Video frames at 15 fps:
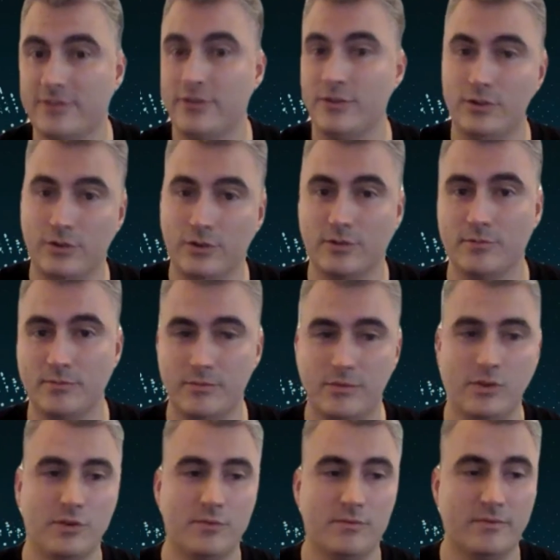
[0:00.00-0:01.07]
So
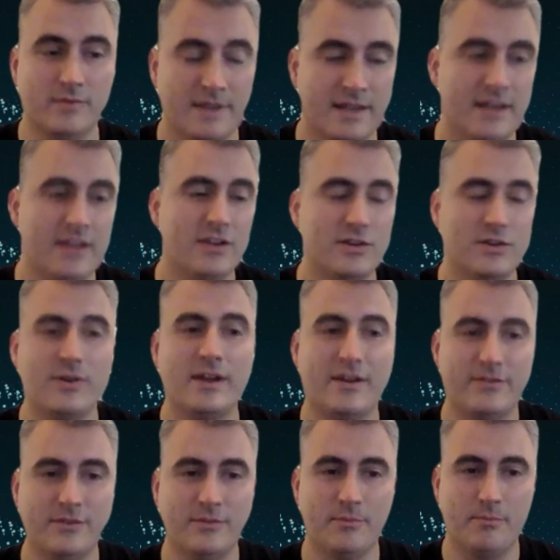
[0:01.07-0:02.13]
you don't
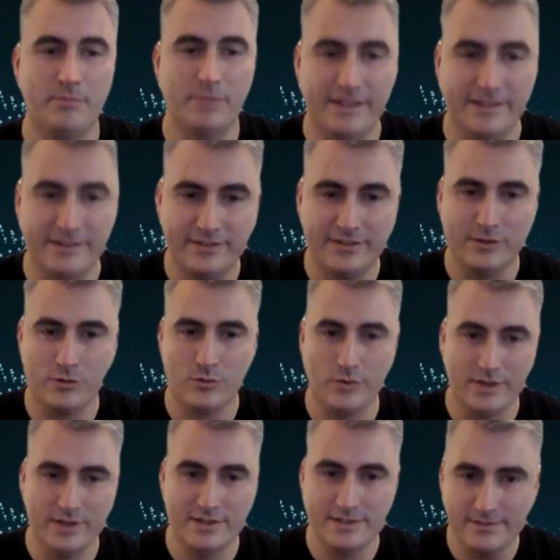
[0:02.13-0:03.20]
have to place the
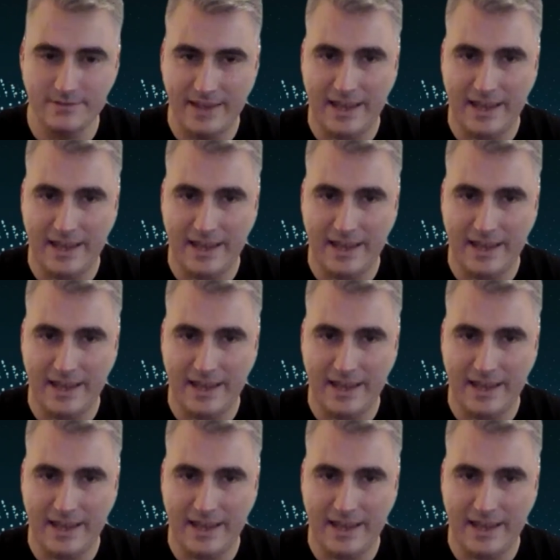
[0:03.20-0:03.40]
grid